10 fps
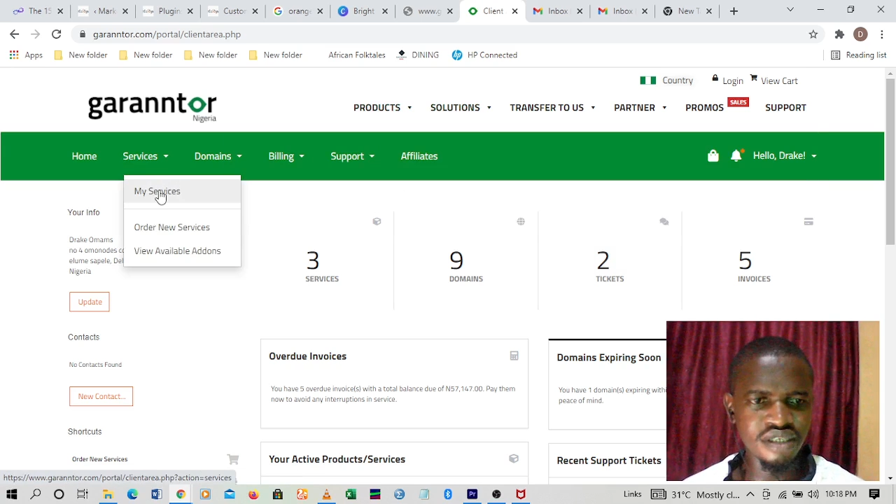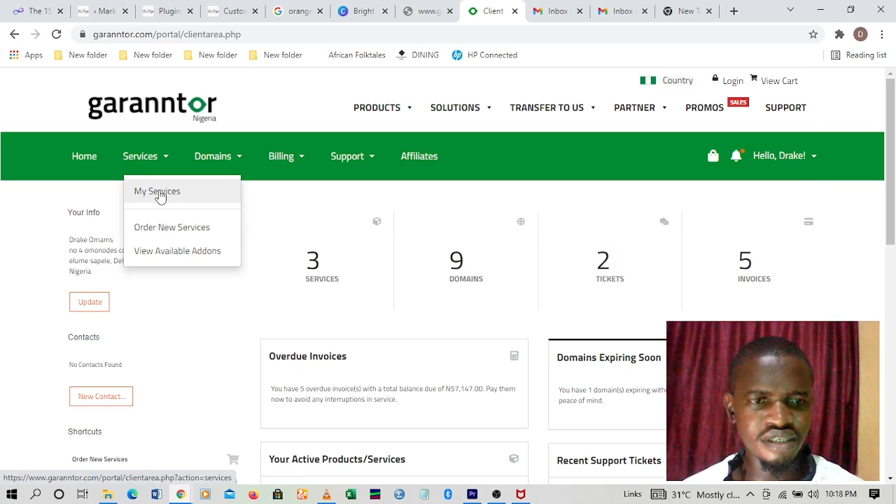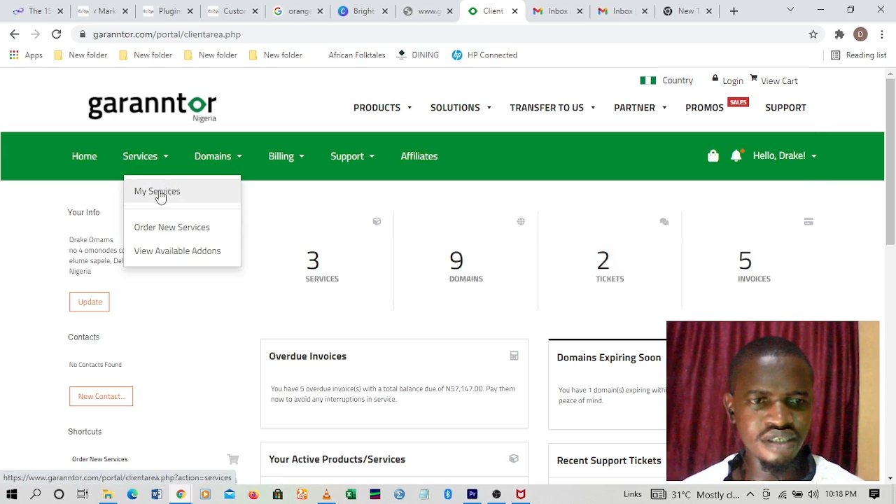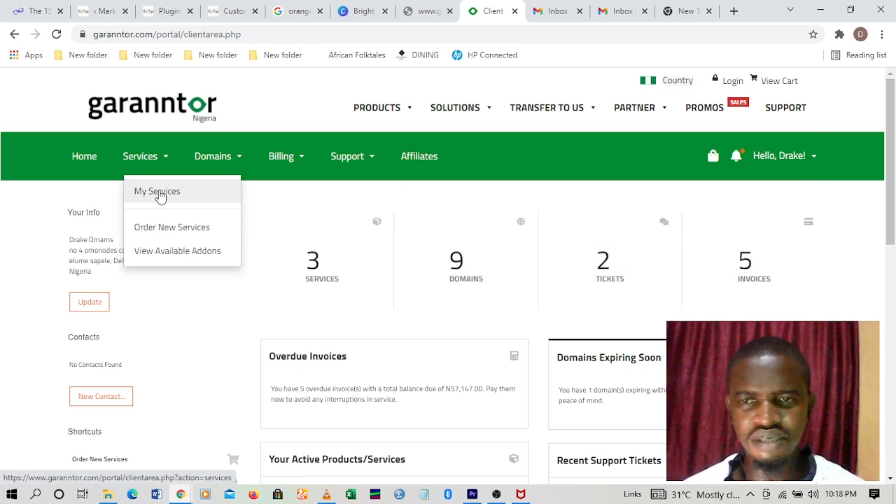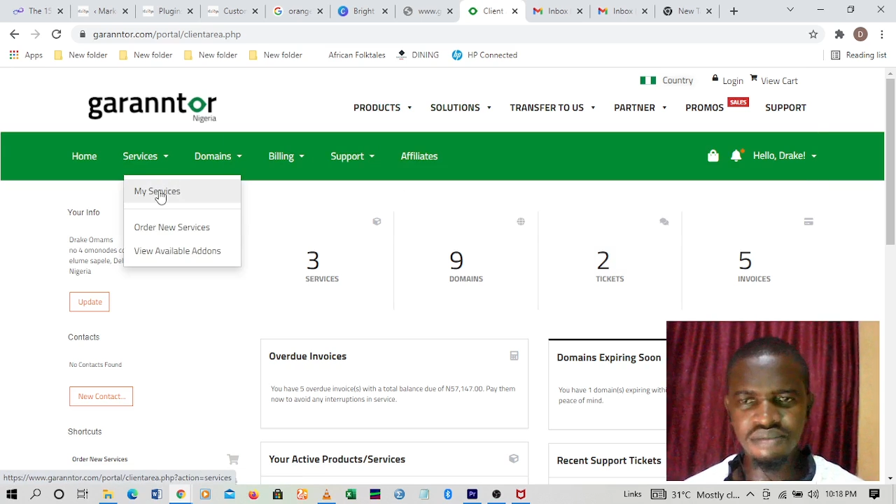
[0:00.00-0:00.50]
is
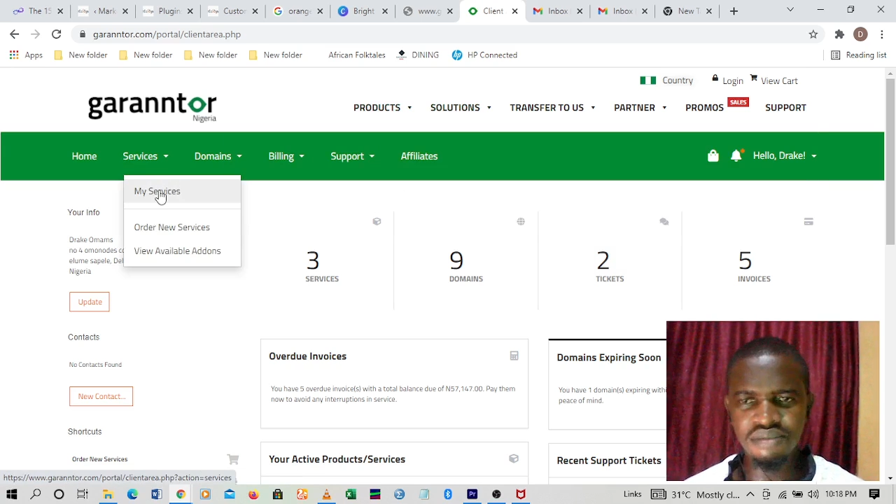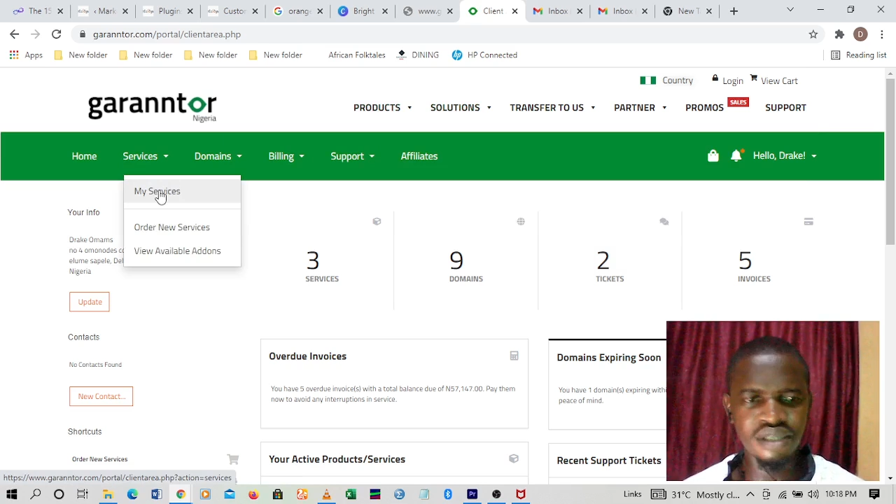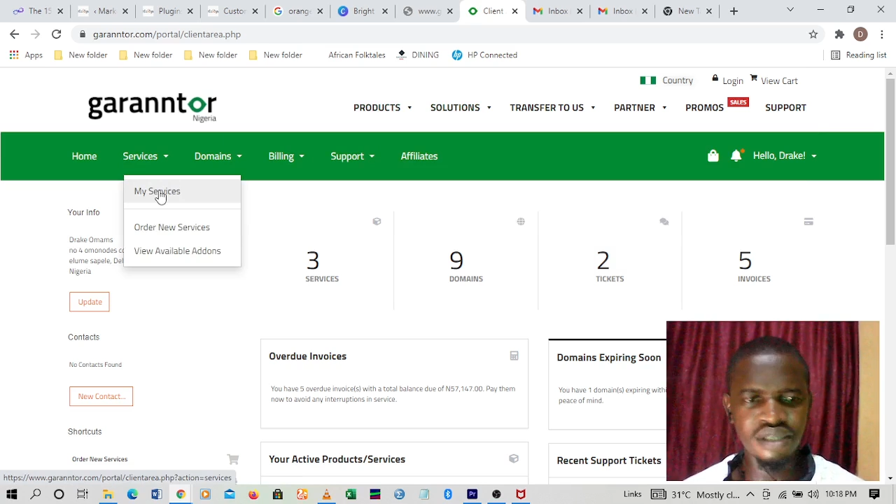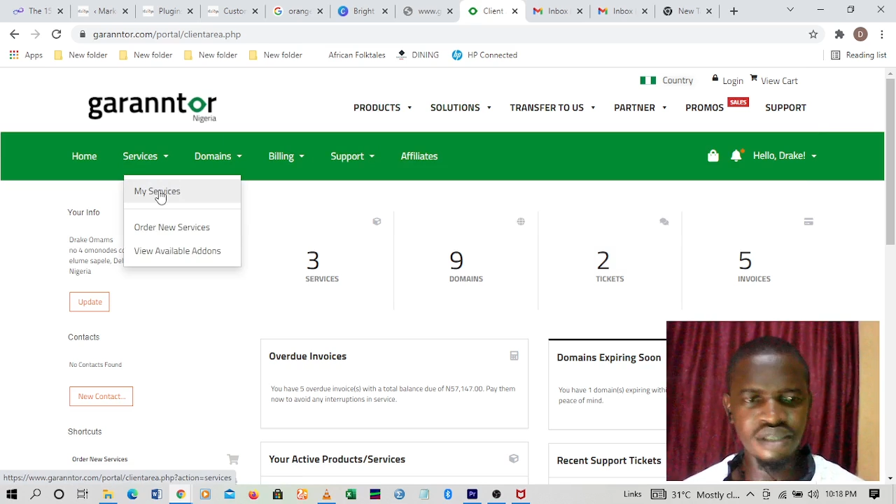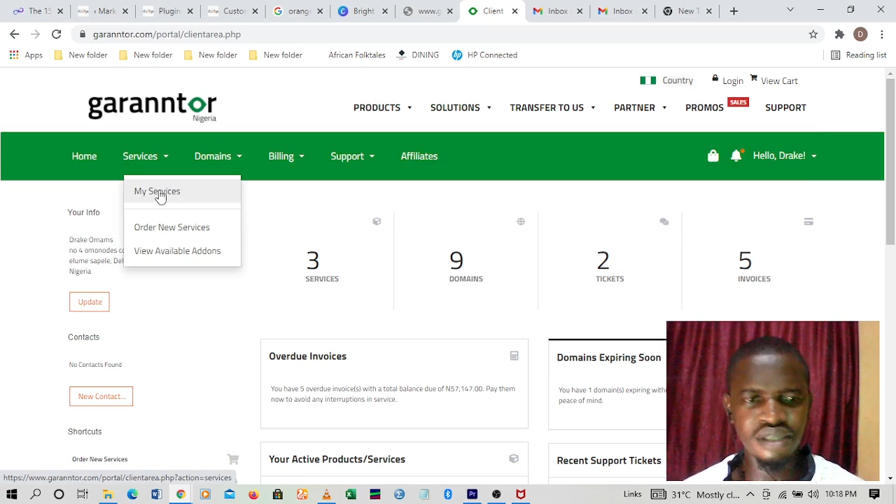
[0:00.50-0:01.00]
the same thing
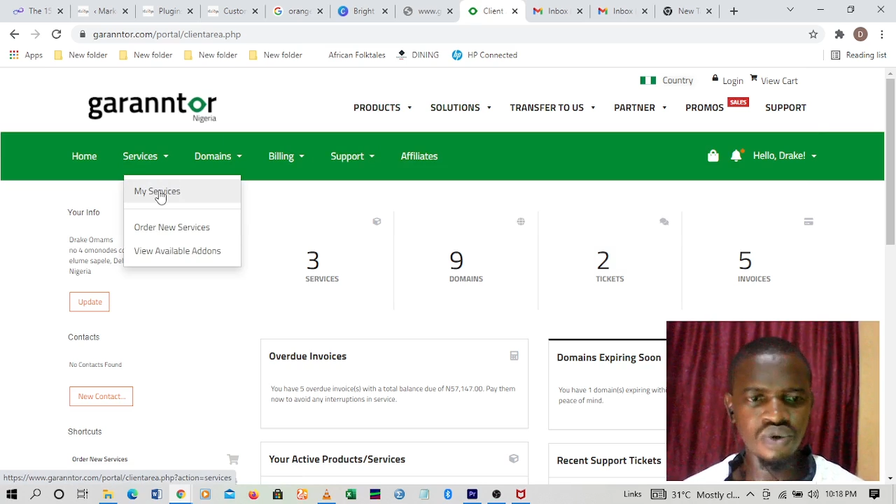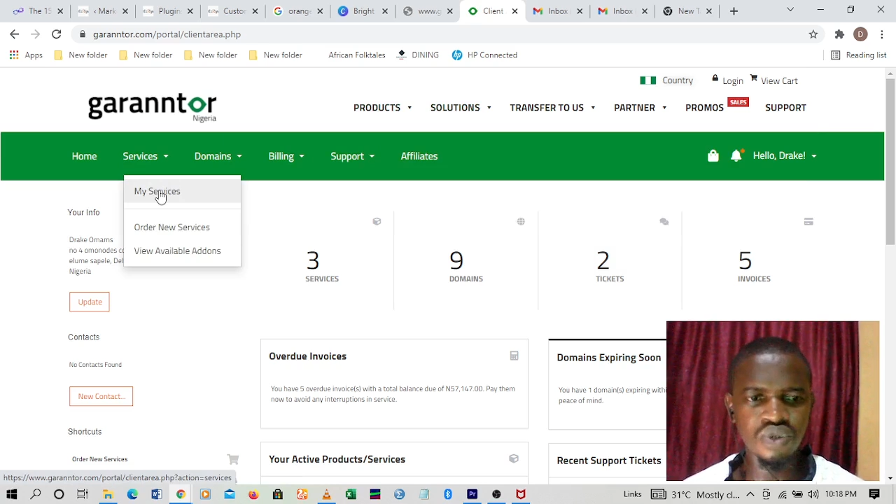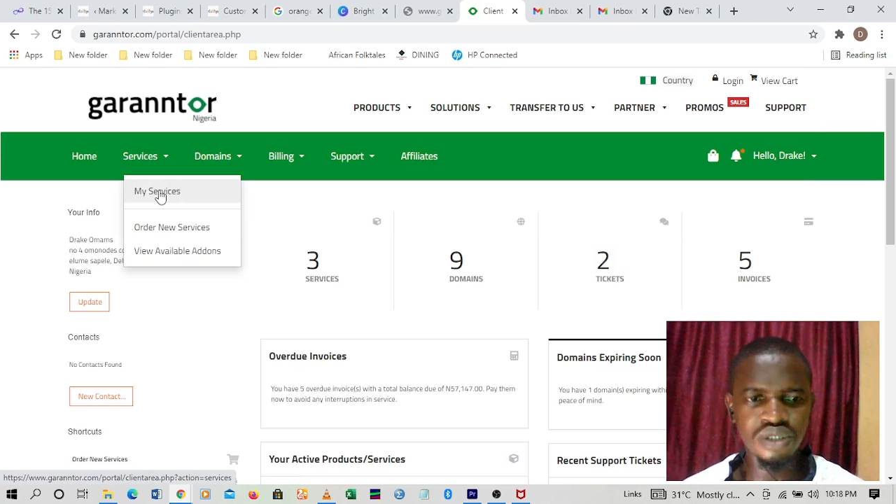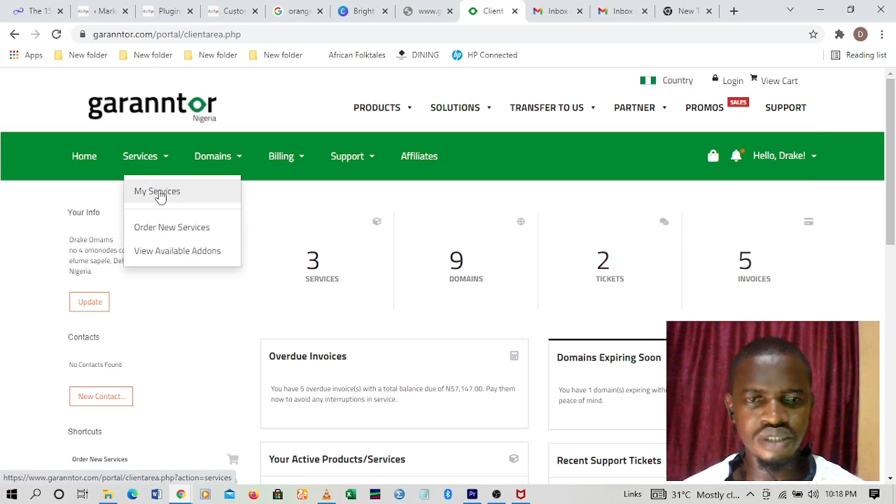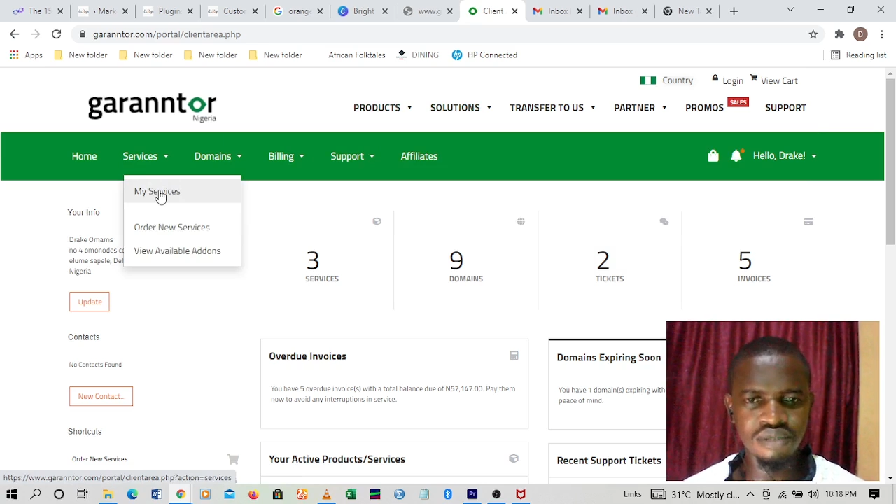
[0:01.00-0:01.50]
as
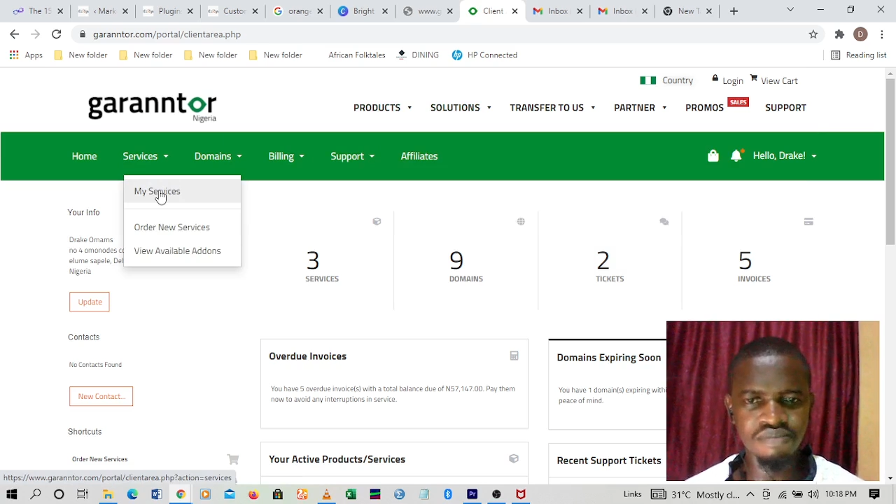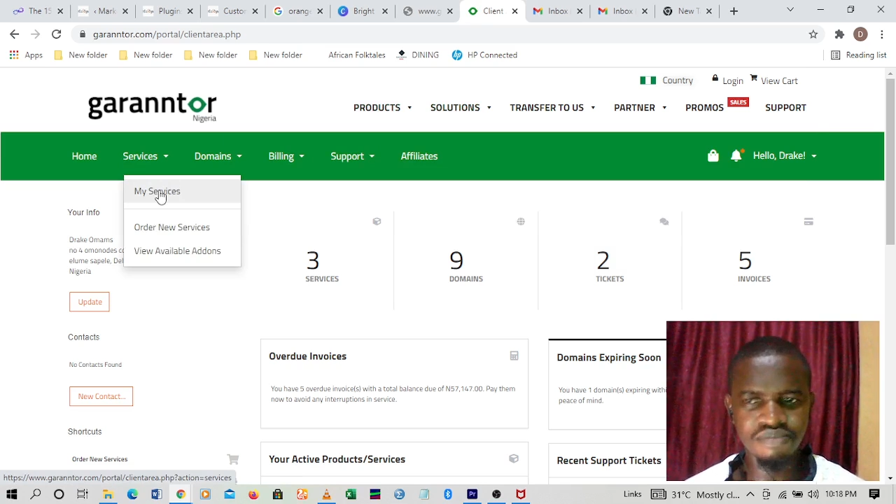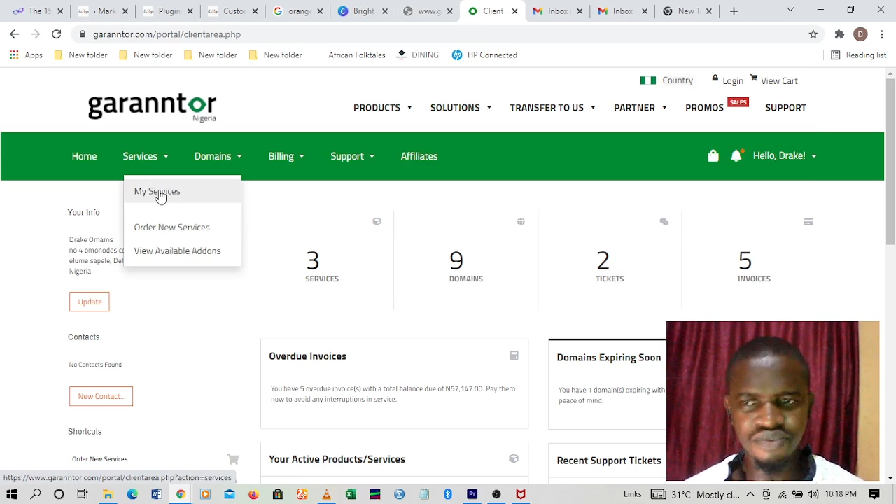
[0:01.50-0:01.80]
hosting